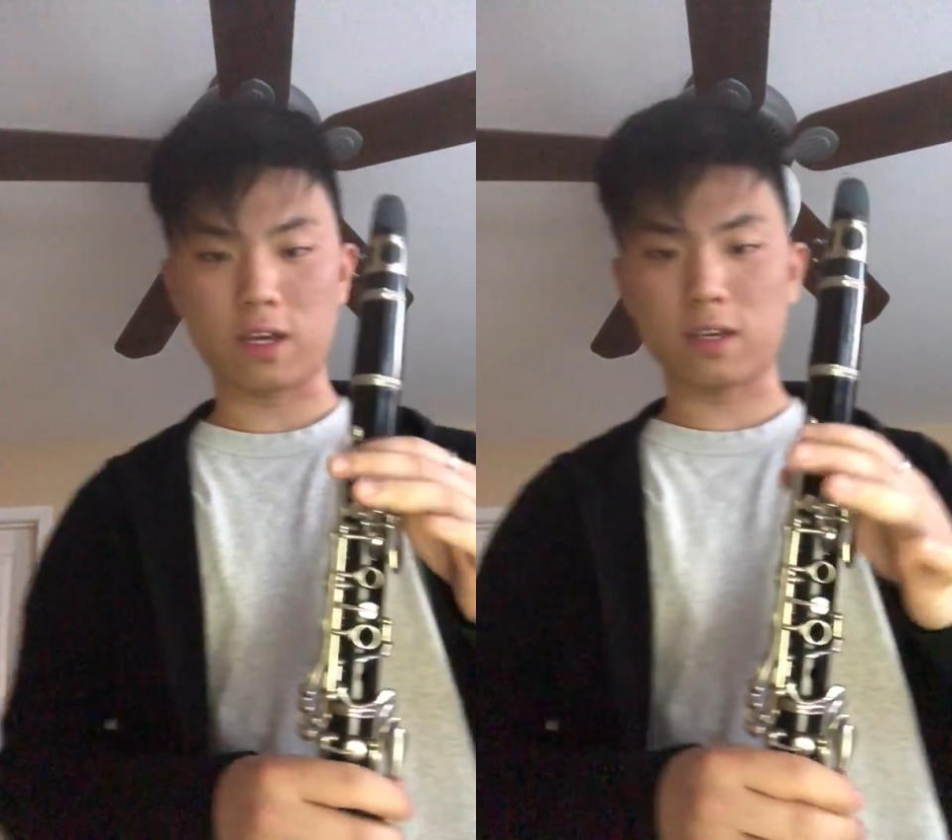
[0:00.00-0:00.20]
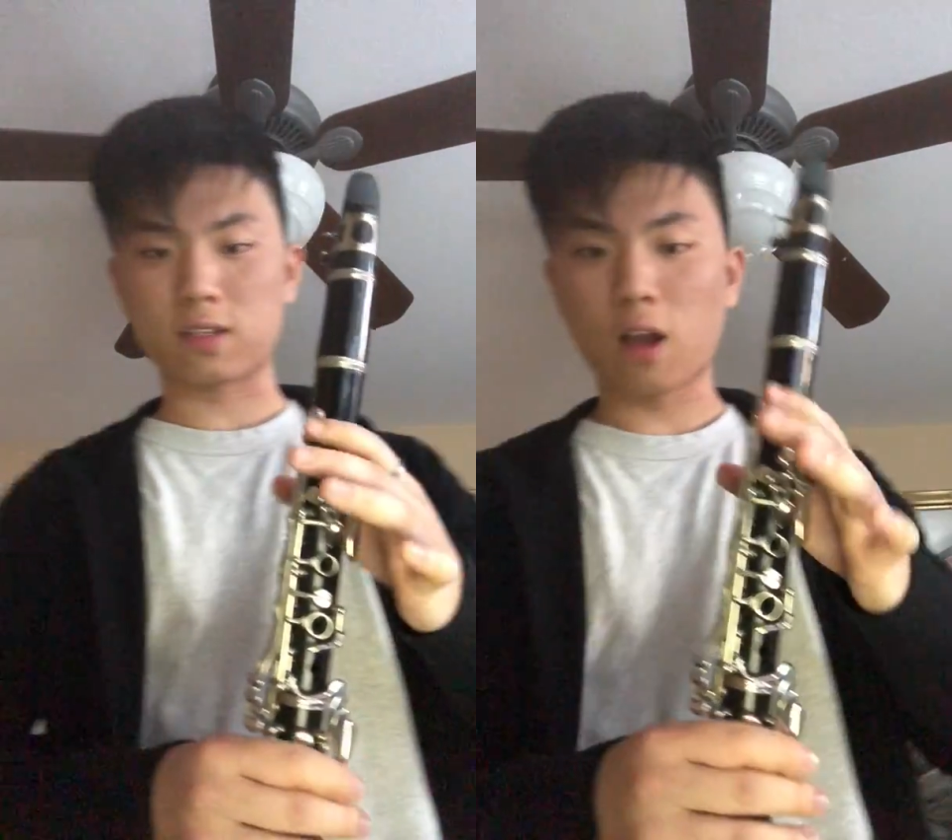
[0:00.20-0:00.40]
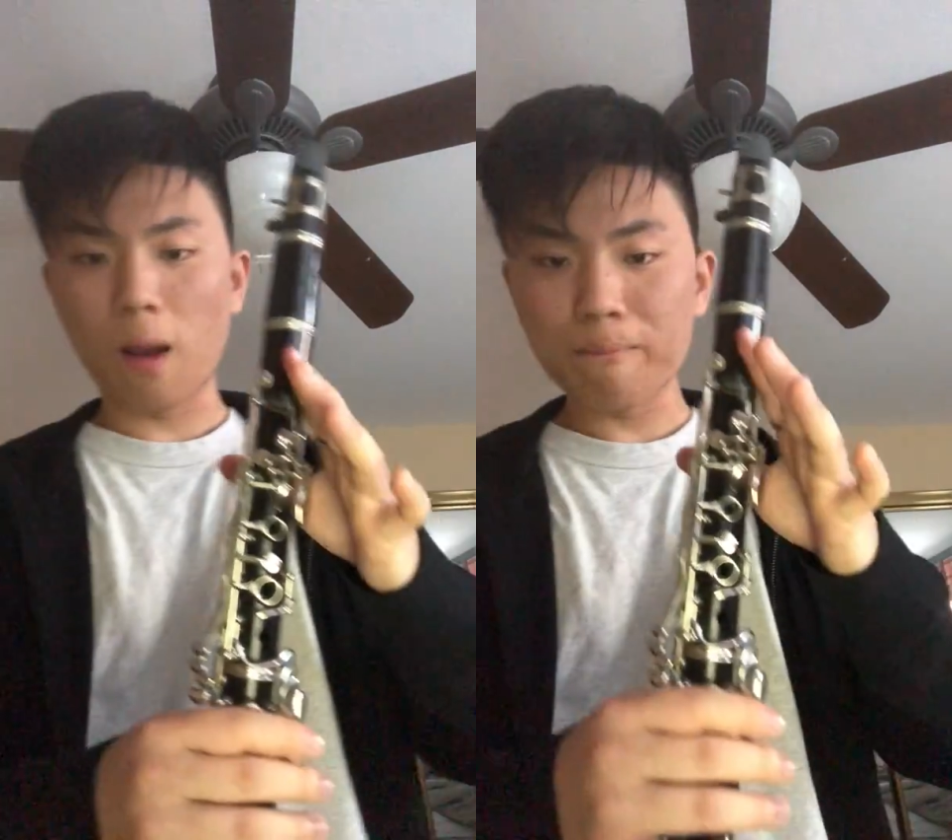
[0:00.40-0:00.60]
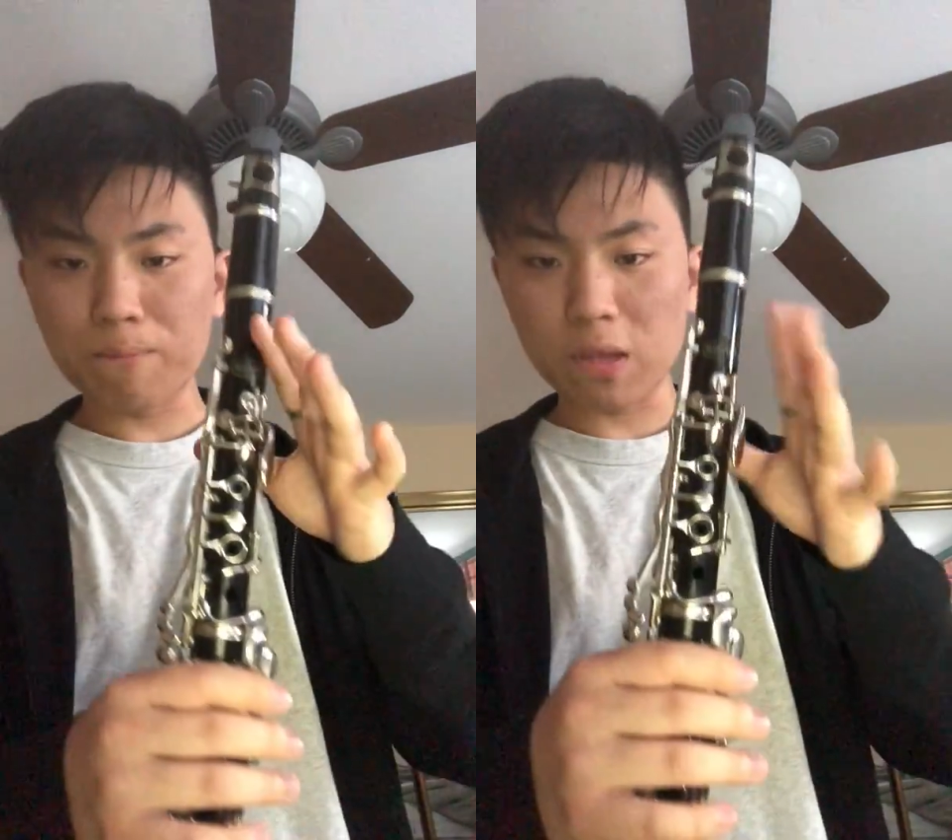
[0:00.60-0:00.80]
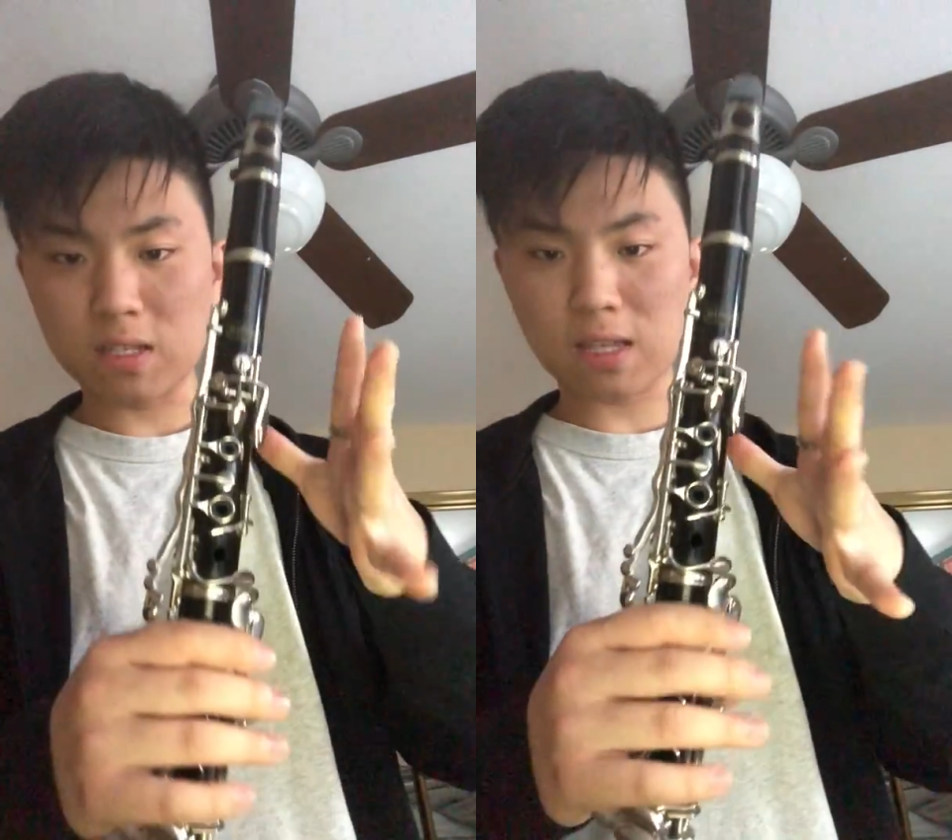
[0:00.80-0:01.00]
is,
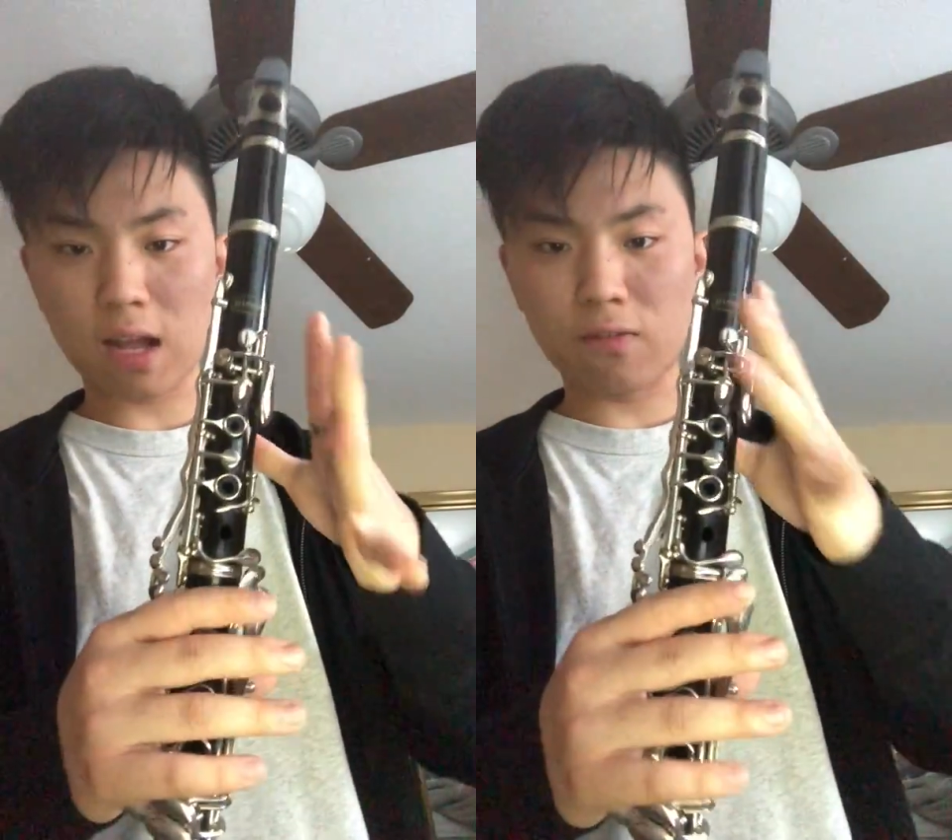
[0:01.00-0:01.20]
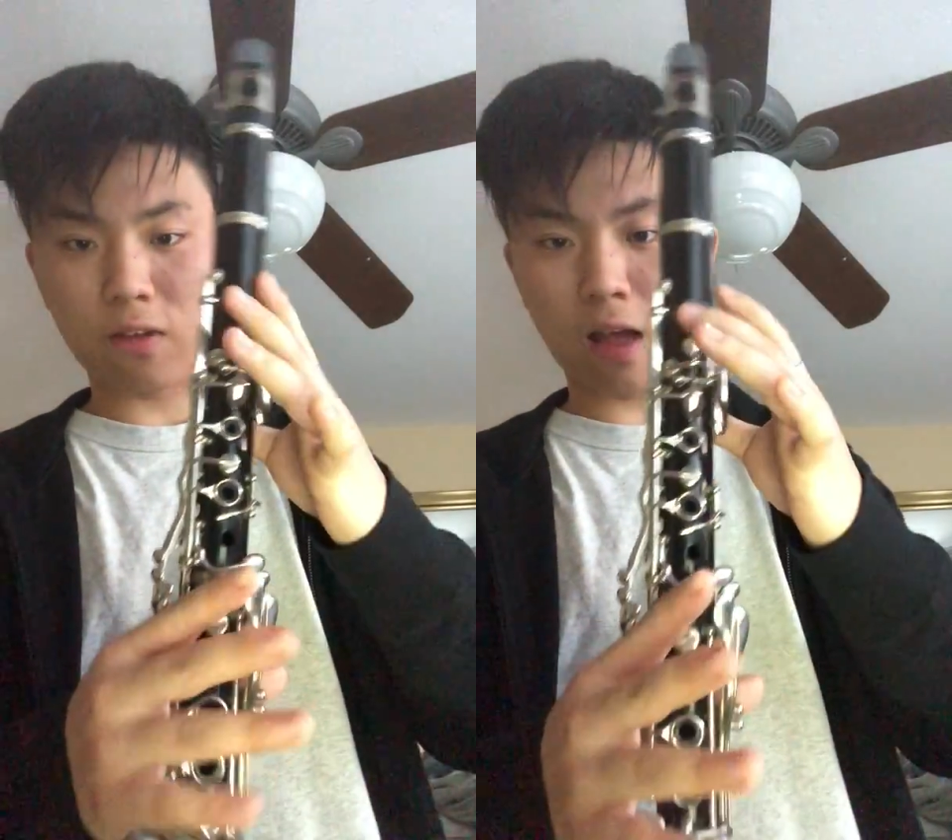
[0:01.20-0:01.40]
instead of,